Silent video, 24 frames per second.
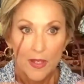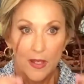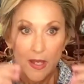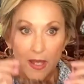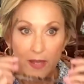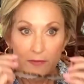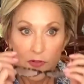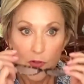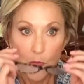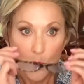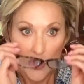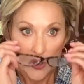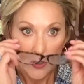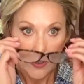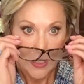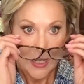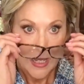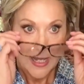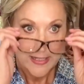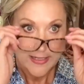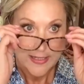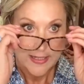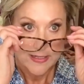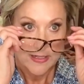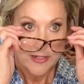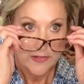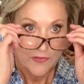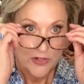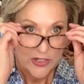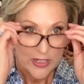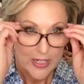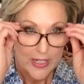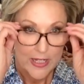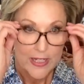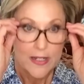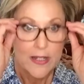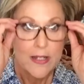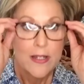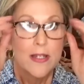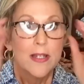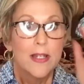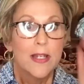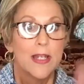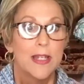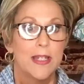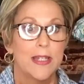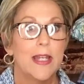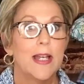I have to wear glasses every day.
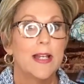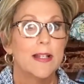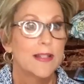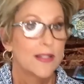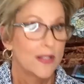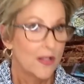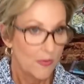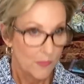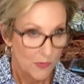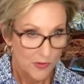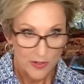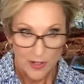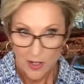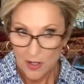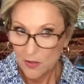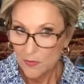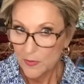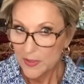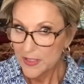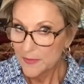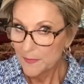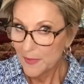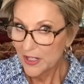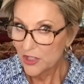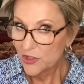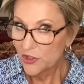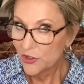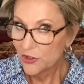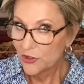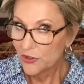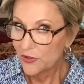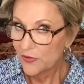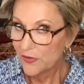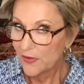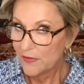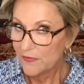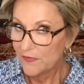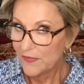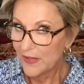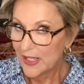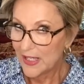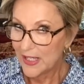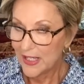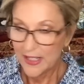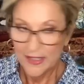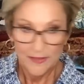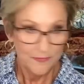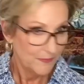Yes, I want to always make sure they're
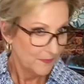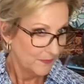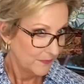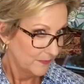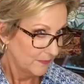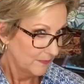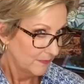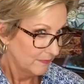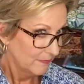fine.